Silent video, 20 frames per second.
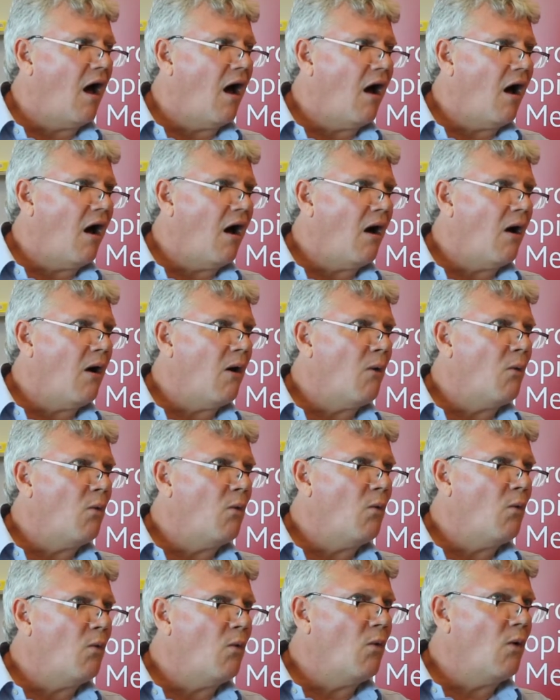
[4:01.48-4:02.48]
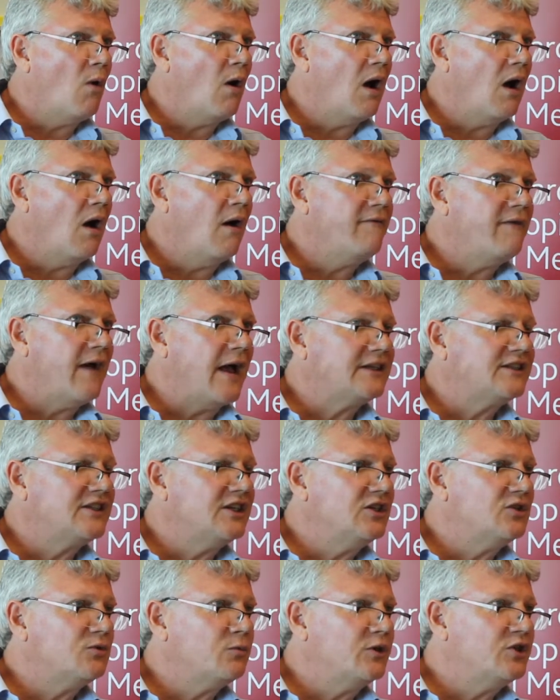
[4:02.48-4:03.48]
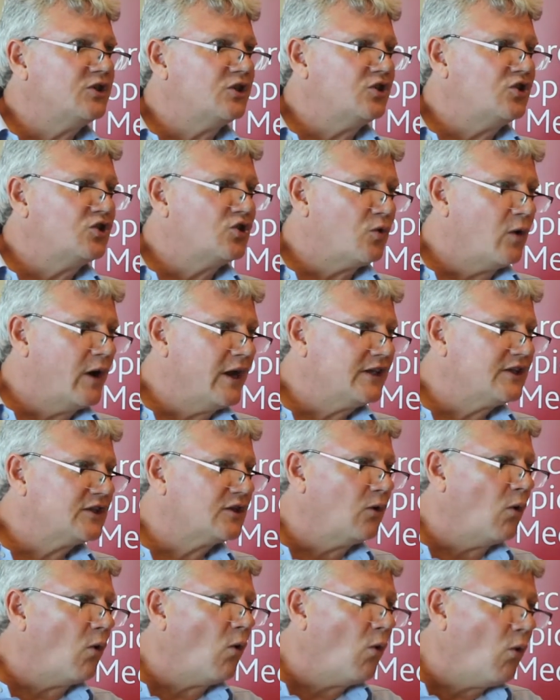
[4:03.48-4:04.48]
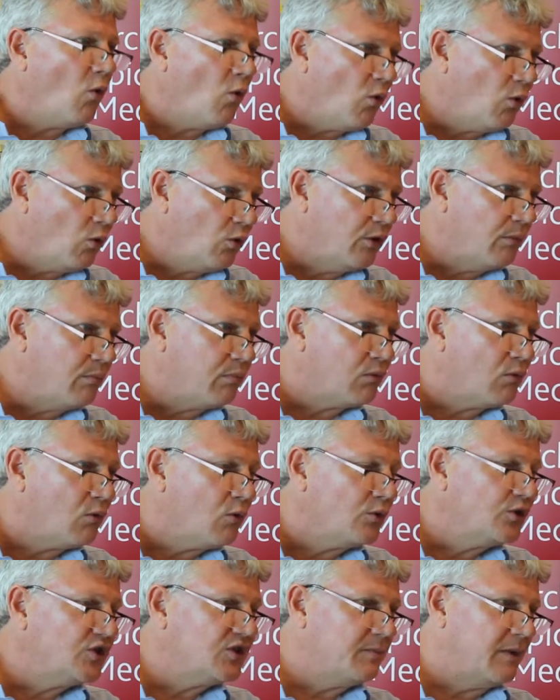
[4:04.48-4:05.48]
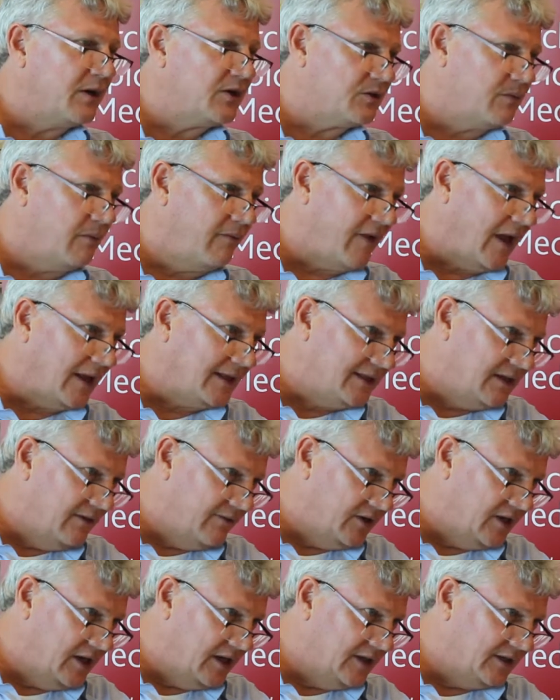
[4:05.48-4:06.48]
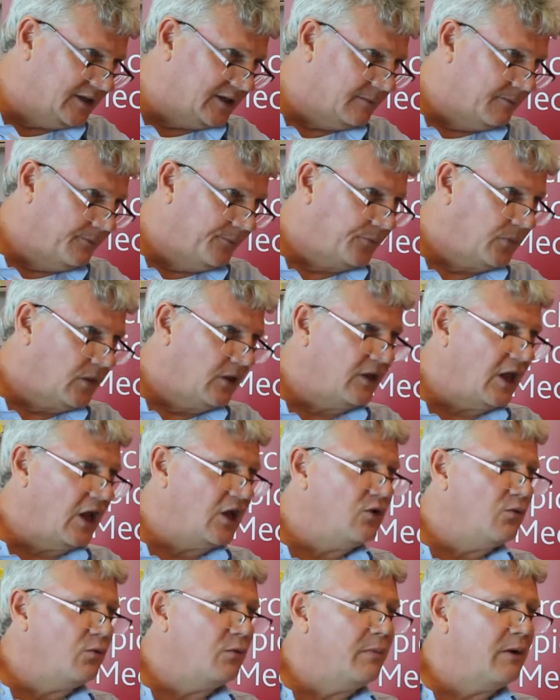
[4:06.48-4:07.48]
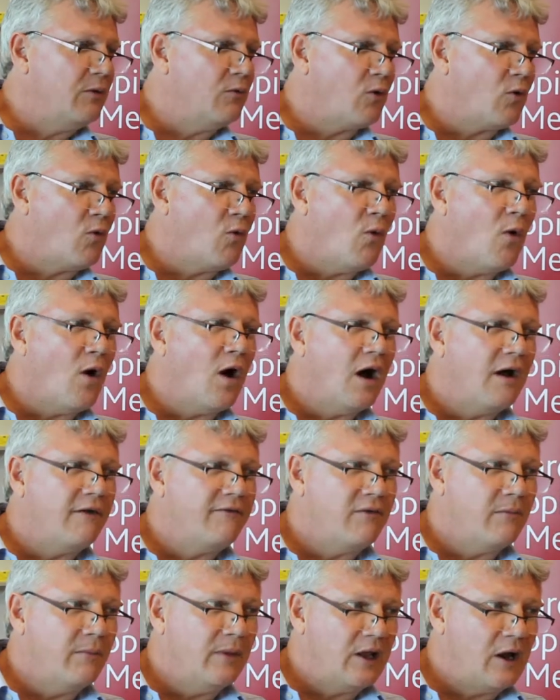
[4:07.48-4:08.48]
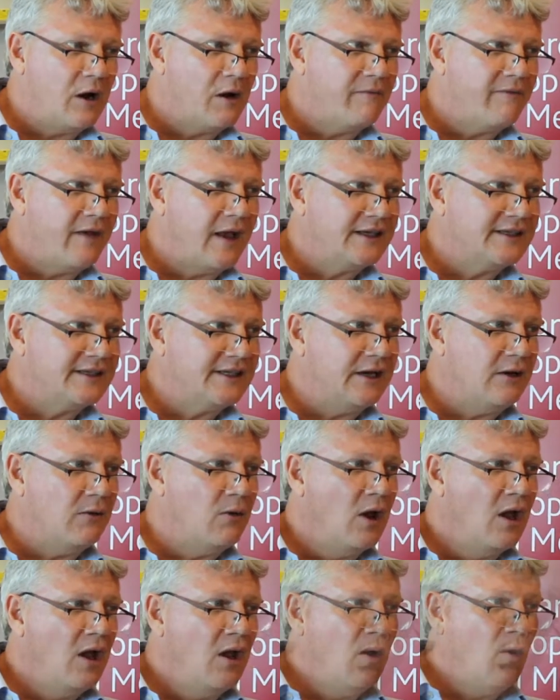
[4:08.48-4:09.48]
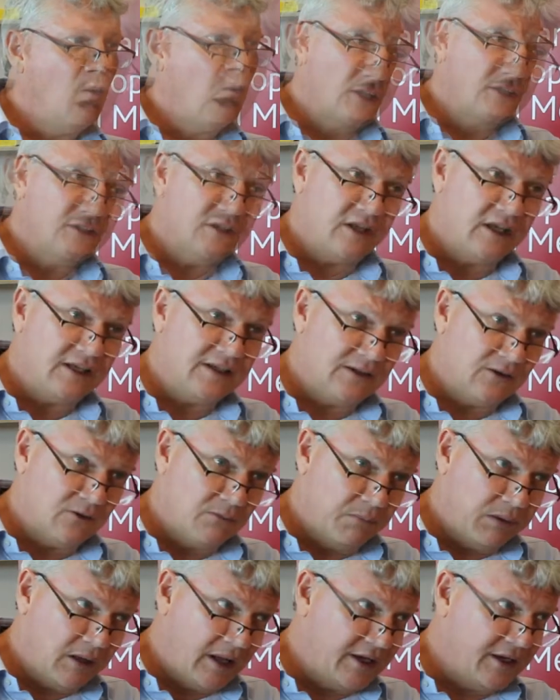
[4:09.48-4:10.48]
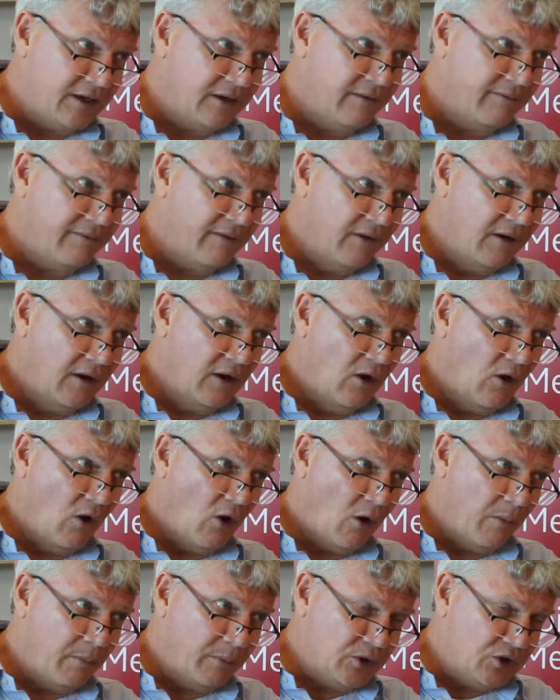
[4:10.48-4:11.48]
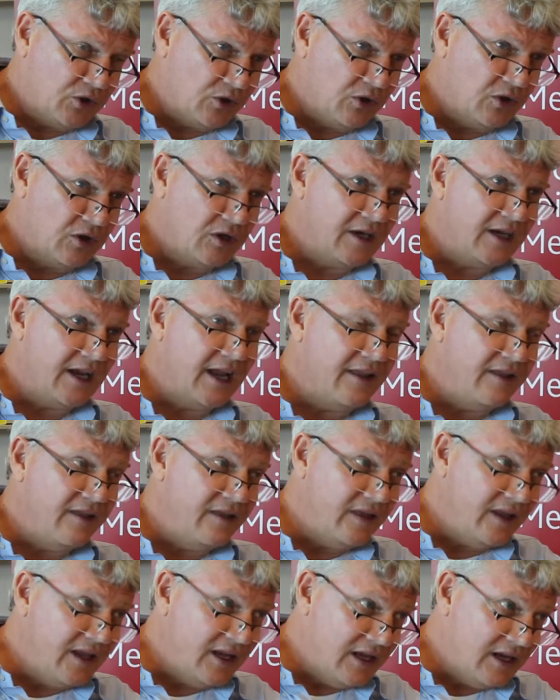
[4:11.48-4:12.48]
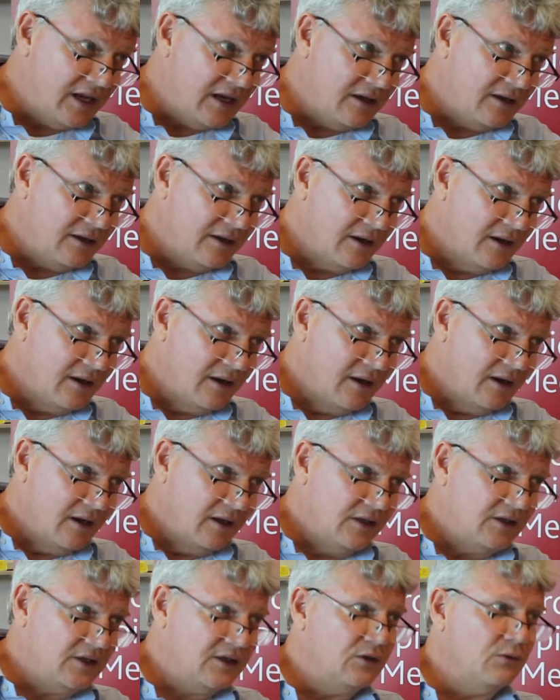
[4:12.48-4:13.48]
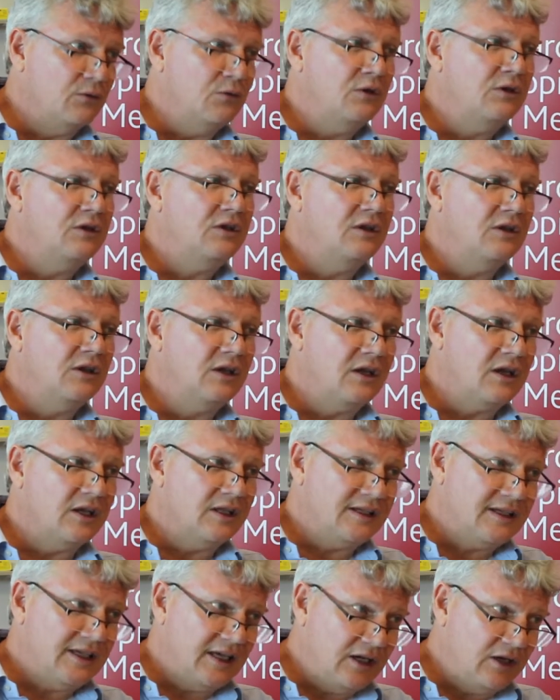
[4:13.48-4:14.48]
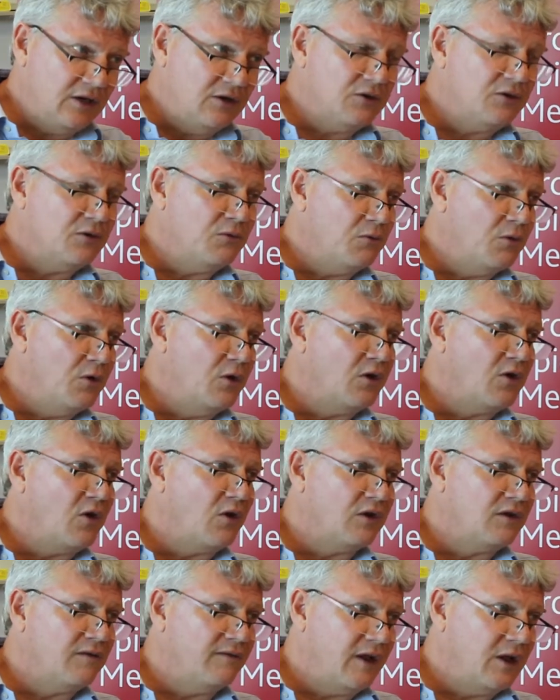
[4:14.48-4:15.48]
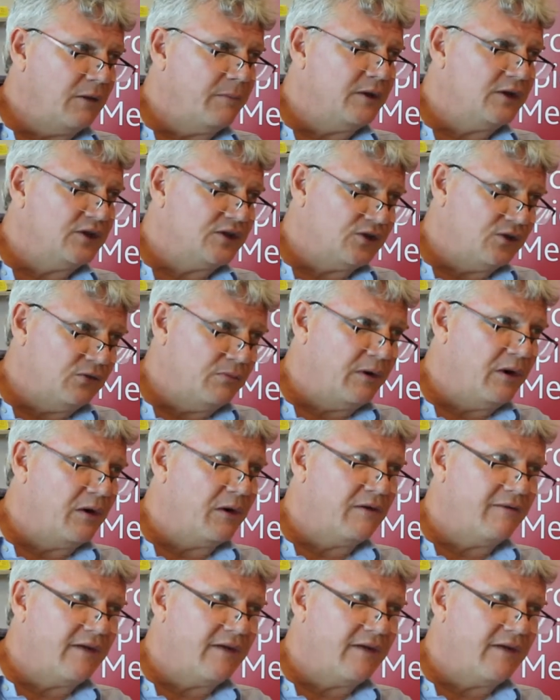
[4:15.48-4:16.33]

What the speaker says: are vaccines which address all the broad spectrum of activities that would be required for a malaria vaccine. So there's still plenty of opportunity and need to continue to work on developing superior